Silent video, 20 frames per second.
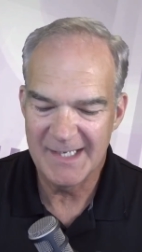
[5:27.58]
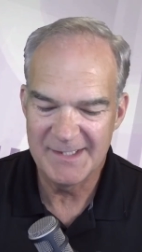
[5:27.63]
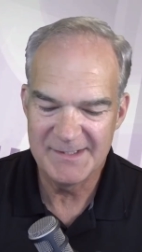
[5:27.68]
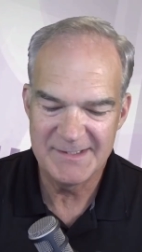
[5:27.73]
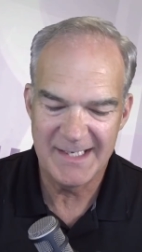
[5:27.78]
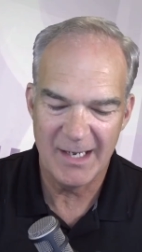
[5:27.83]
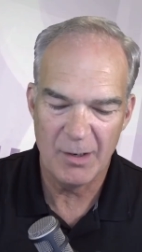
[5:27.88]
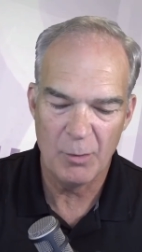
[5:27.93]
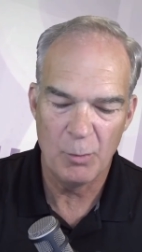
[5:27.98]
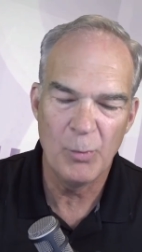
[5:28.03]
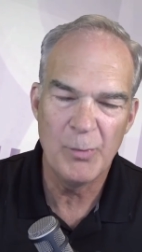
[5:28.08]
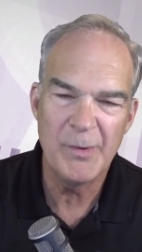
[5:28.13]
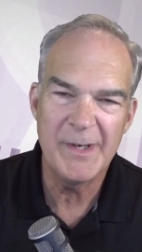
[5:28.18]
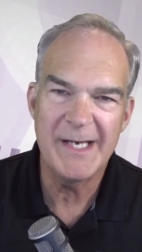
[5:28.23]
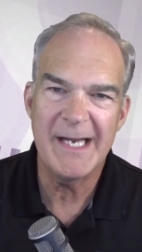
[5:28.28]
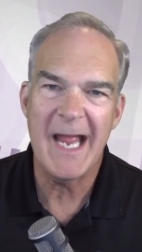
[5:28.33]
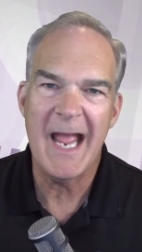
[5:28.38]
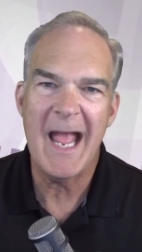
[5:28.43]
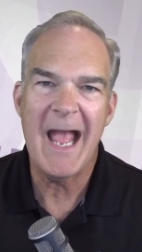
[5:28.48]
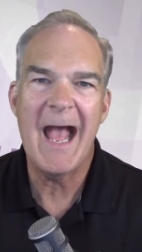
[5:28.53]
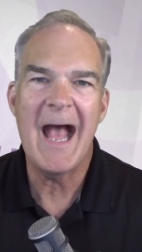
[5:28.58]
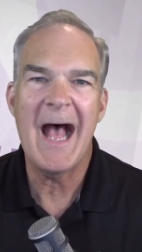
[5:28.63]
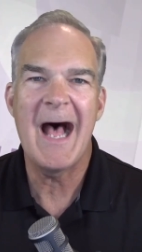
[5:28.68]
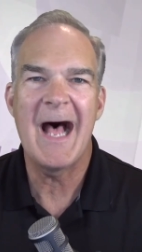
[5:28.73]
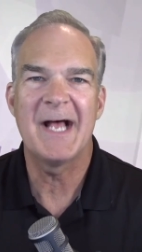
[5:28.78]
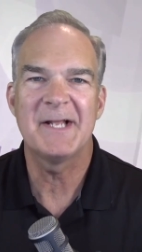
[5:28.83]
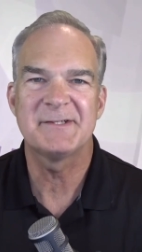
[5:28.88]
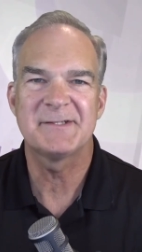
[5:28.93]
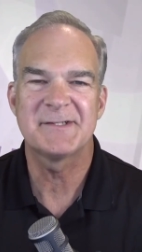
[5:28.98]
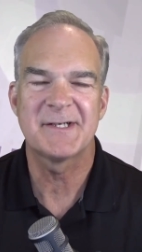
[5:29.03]
And yet we
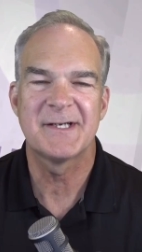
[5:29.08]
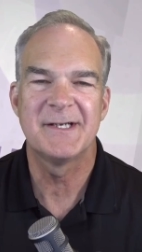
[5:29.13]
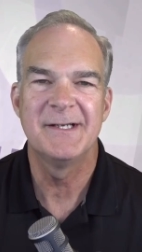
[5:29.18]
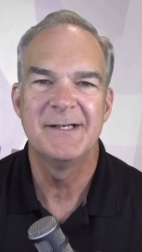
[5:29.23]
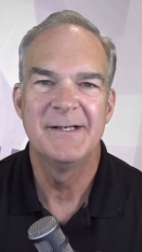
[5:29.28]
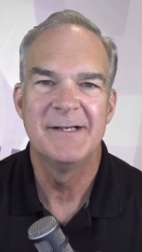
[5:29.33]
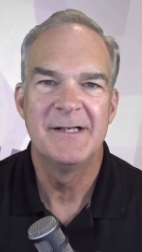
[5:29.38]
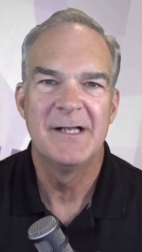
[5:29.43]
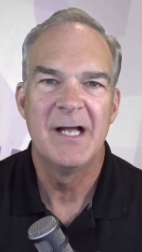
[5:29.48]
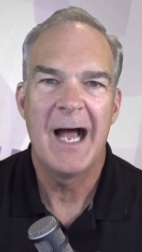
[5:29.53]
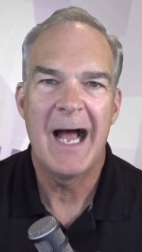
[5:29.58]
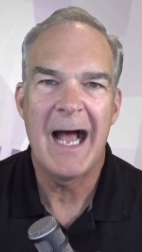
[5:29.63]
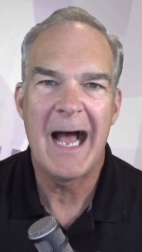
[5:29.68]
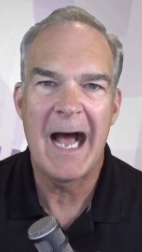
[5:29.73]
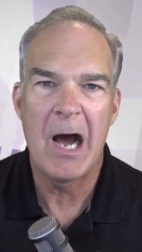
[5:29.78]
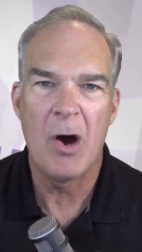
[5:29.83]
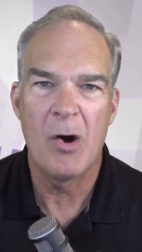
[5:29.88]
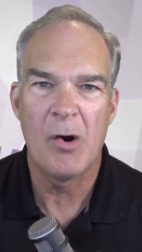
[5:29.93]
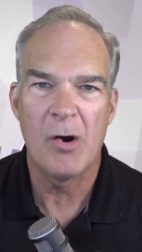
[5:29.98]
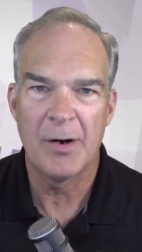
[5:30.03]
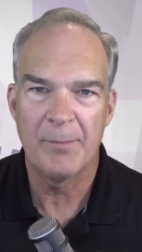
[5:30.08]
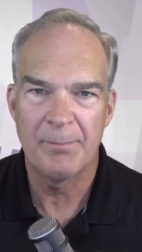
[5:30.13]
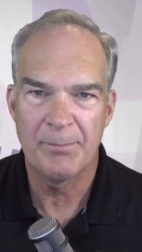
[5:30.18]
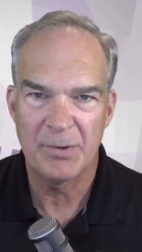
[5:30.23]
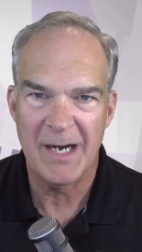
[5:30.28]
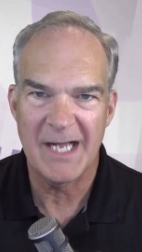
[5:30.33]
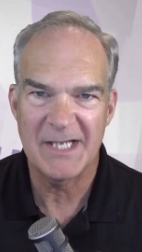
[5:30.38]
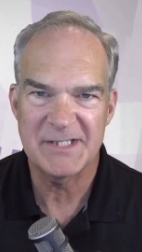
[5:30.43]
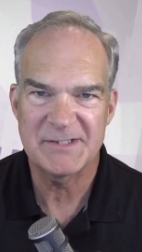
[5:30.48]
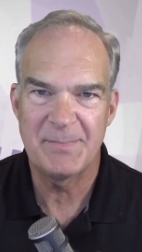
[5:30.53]
ask our
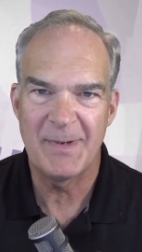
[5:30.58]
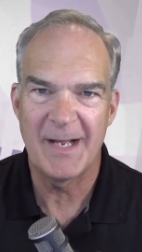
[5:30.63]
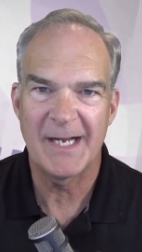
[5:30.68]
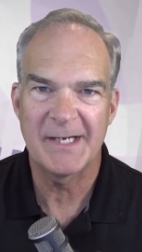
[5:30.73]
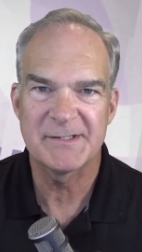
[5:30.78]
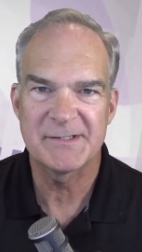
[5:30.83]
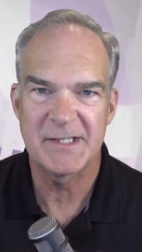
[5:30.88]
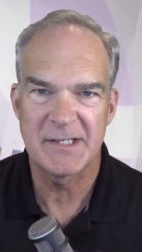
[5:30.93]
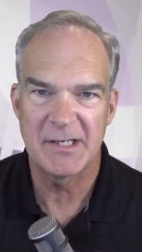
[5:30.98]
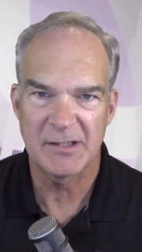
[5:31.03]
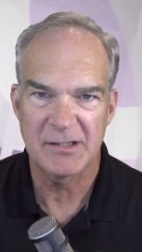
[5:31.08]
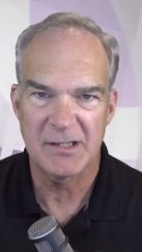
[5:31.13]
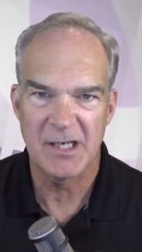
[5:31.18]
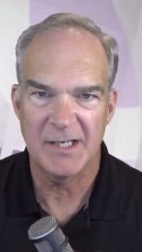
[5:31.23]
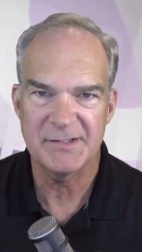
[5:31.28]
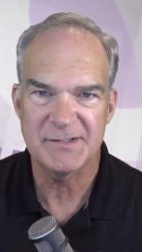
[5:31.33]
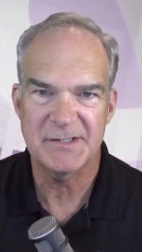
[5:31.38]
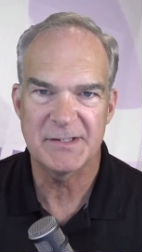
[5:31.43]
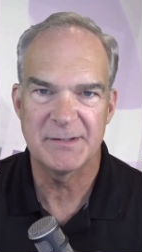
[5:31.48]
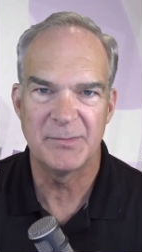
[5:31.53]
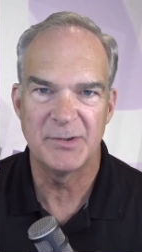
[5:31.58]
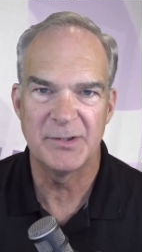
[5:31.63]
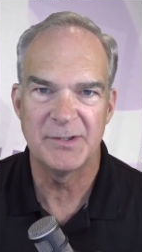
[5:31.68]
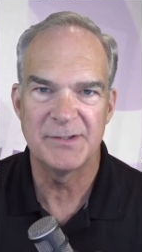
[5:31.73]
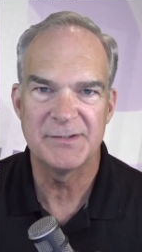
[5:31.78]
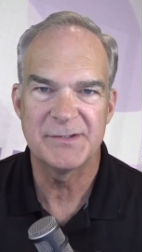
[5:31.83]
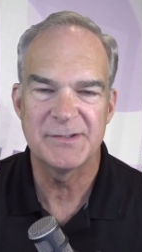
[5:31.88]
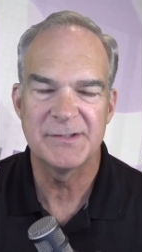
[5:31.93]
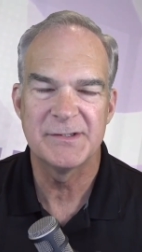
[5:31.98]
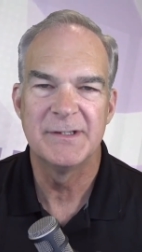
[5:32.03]
prospects and our
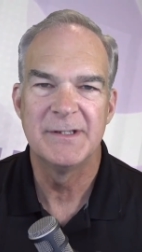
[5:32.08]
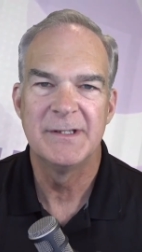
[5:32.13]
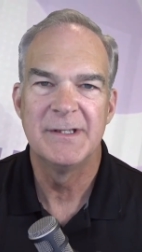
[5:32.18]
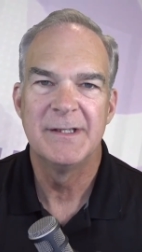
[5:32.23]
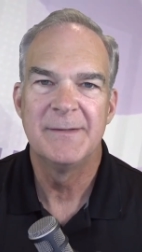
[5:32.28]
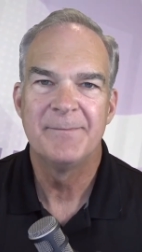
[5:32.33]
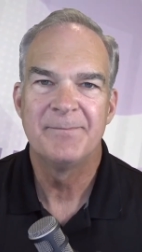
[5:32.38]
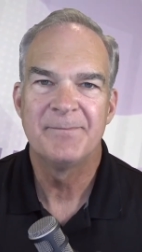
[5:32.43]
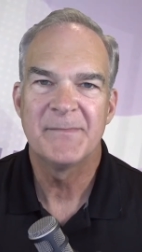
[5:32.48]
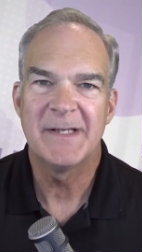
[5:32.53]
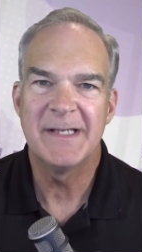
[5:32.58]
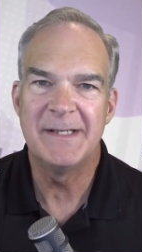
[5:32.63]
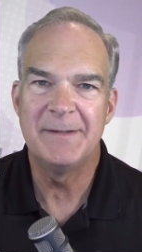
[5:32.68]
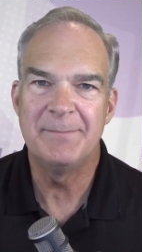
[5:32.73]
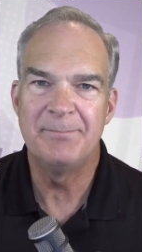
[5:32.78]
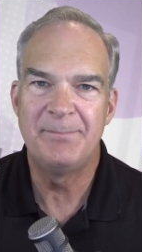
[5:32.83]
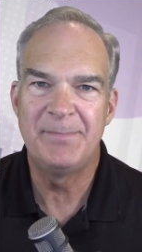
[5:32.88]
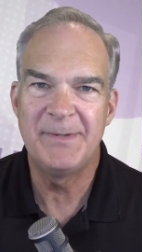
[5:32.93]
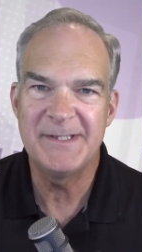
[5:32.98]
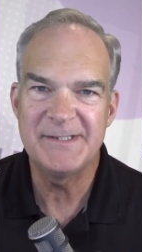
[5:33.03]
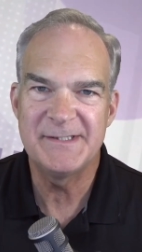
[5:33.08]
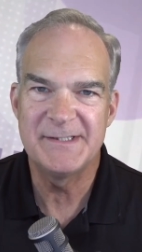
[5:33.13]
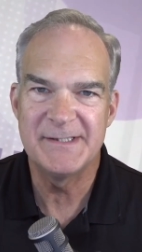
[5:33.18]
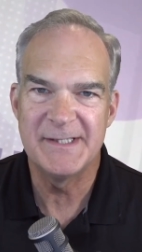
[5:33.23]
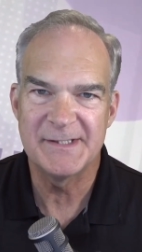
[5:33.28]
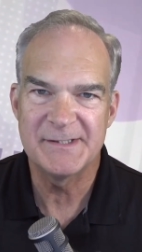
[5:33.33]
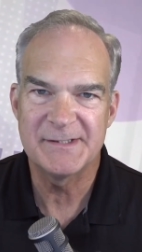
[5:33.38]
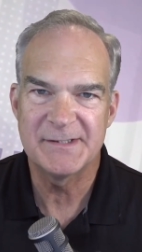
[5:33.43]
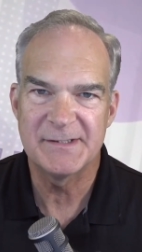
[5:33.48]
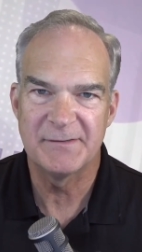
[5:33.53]
customers in
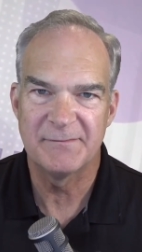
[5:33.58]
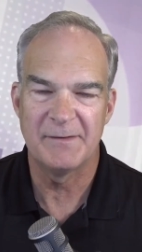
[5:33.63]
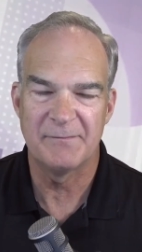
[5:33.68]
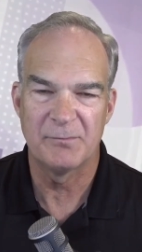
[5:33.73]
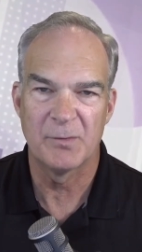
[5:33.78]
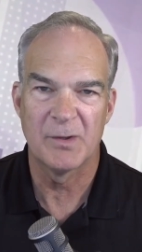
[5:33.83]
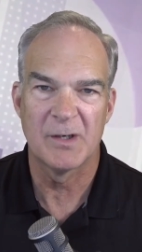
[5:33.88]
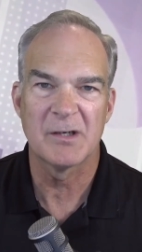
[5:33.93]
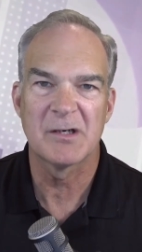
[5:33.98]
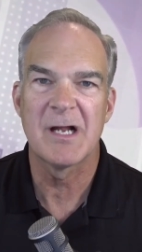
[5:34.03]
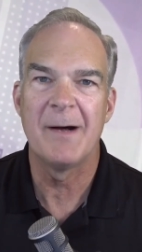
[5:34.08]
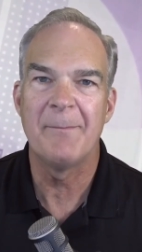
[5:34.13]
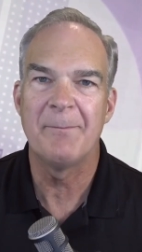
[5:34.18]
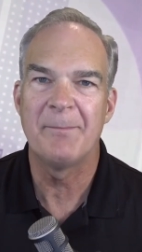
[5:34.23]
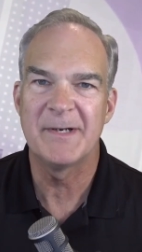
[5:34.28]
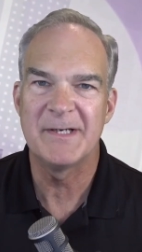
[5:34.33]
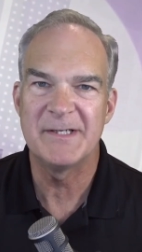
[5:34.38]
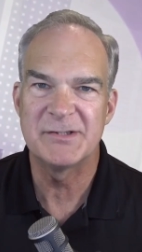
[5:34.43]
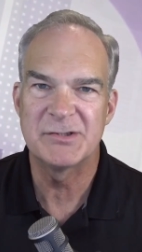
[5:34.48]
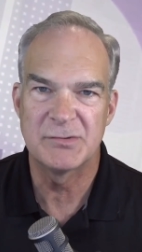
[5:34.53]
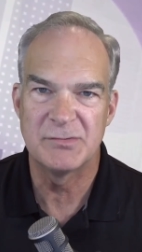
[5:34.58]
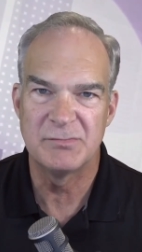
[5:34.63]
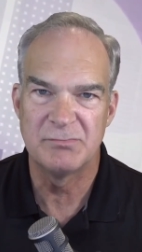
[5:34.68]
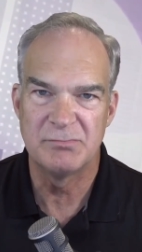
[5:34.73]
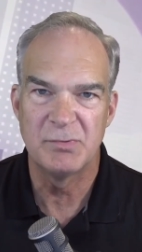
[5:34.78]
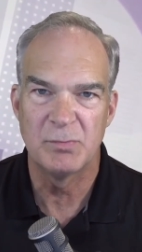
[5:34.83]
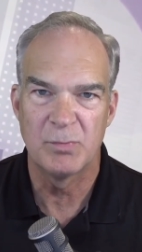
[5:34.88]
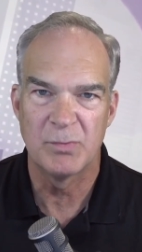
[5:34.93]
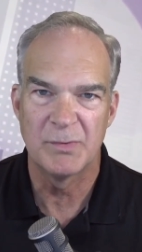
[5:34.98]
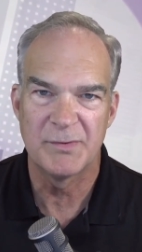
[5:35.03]
business, if we're a company
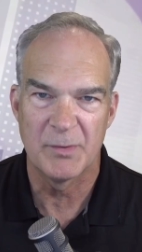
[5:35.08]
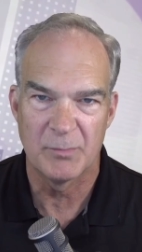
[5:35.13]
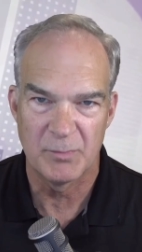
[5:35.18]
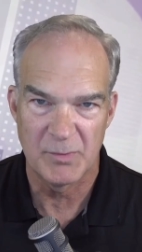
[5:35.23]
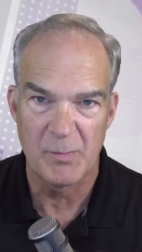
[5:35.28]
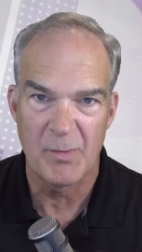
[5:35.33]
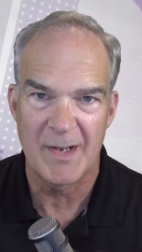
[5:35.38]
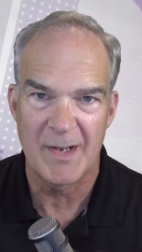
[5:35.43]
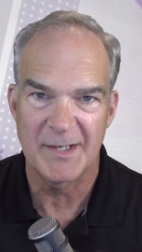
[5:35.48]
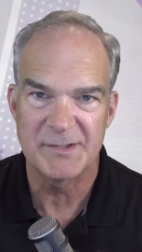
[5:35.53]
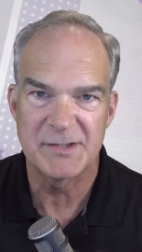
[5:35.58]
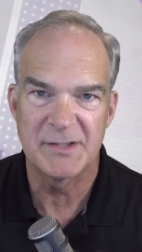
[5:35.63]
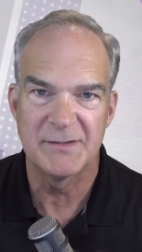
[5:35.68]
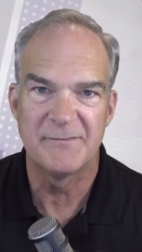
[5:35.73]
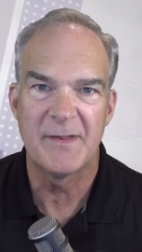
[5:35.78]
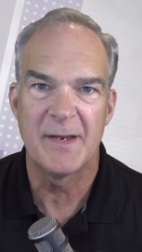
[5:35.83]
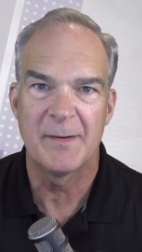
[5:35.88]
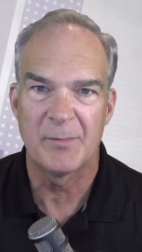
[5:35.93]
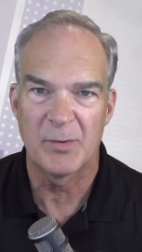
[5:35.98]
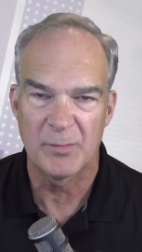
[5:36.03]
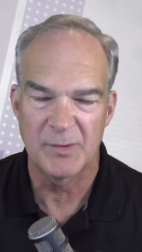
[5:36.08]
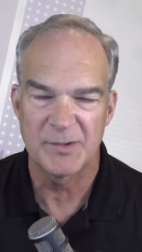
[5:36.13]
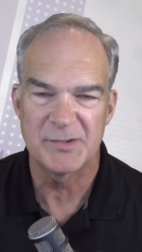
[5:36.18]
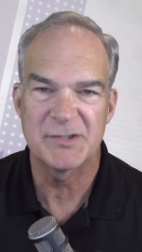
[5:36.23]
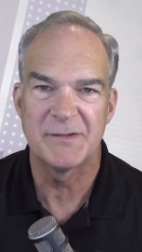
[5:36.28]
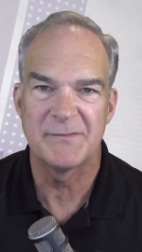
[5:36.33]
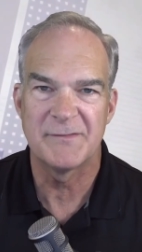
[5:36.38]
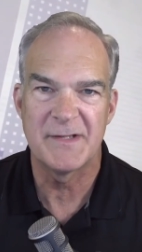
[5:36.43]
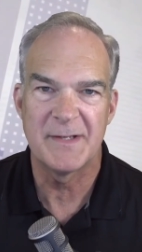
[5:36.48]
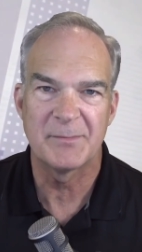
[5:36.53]
that we want to serve them or we're
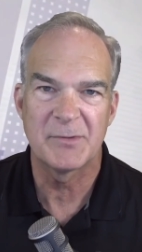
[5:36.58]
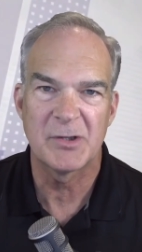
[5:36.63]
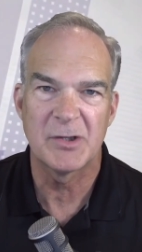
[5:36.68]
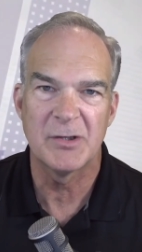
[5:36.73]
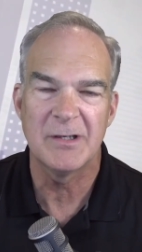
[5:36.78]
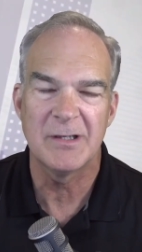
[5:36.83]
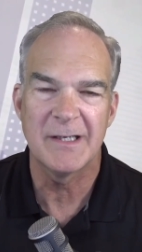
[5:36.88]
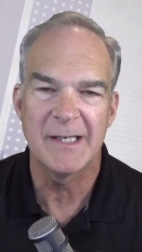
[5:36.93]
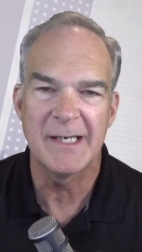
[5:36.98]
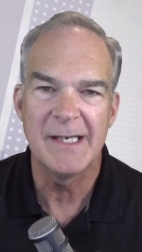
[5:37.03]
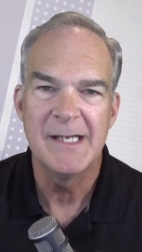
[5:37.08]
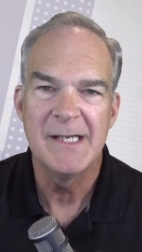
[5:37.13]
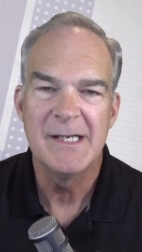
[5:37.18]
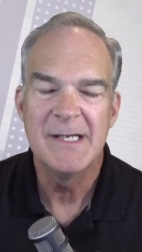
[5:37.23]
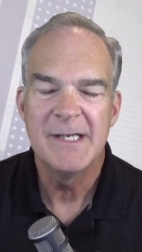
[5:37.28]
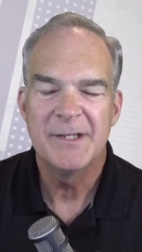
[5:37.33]
serving them currently,